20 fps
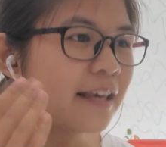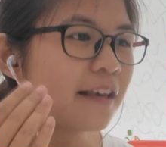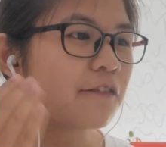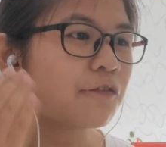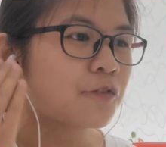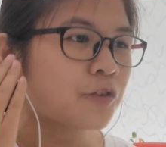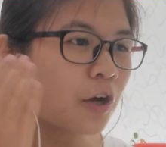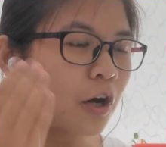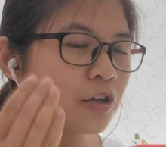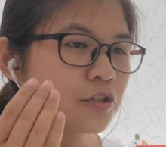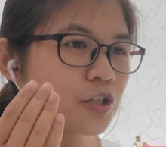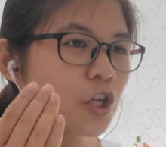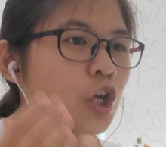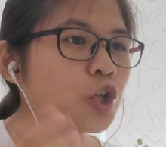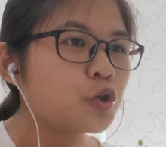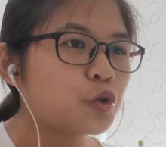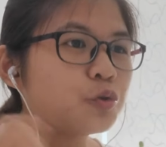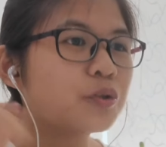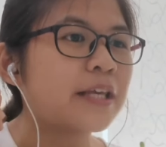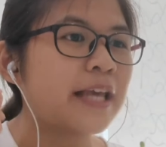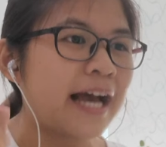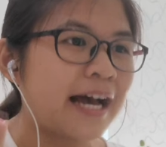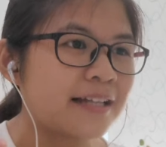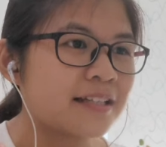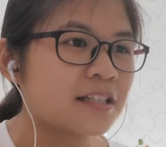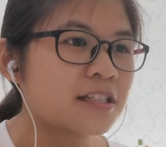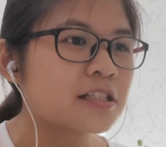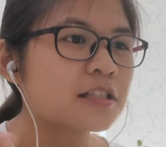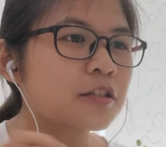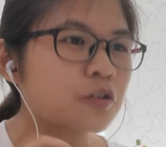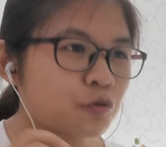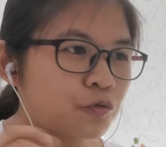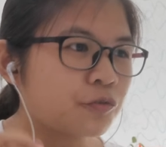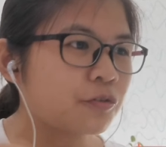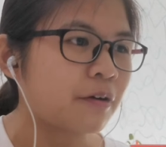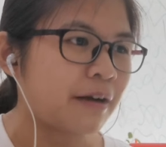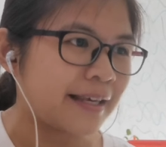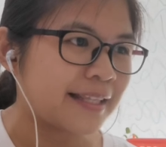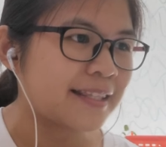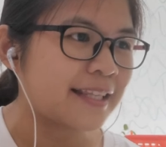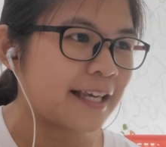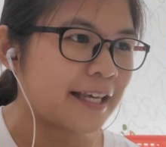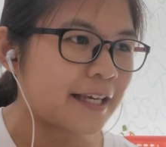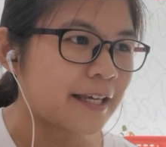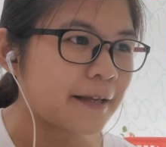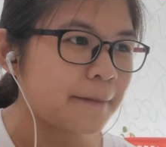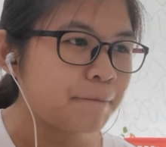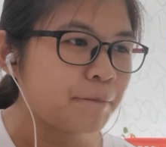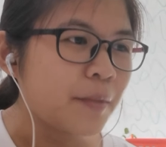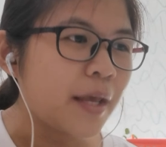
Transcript: his thoughts to the others through writing.